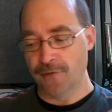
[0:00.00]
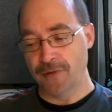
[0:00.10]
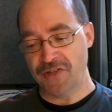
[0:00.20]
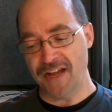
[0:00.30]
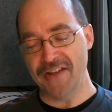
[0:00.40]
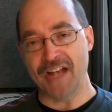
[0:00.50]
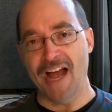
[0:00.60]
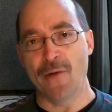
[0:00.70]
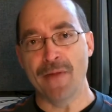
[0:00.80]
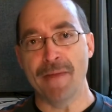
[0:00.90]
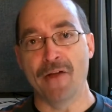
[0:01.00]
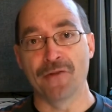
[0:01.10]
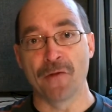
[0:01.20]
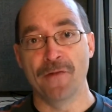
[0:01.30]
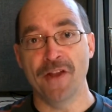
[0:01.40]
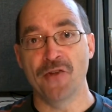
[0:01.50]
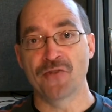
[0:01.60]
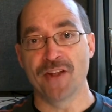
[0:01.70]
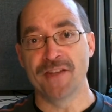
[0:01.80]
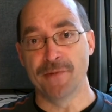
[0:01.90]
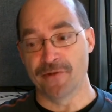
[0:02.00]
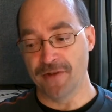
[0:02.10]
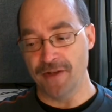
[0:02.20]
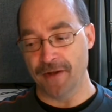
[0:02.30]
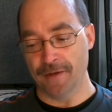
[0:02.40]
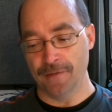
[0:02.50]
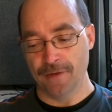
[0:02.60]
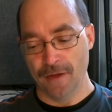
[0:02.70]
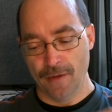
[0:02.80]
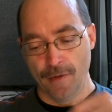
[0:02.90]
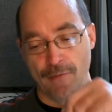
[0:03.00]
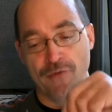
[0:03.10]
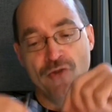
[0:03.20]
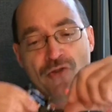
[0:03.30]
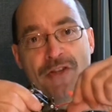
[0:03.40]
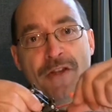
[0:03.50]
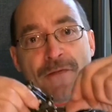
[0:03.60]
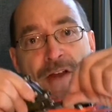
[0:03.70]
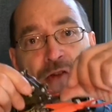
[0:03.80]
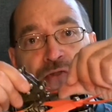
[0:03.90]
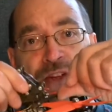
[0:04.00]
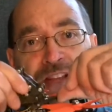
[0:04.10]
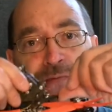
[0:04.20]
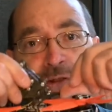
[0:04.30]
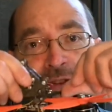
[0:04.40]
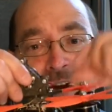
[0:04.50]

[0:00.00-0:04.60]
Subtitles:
is we change how we mount our video transmitter antenna. Usually the video transmitter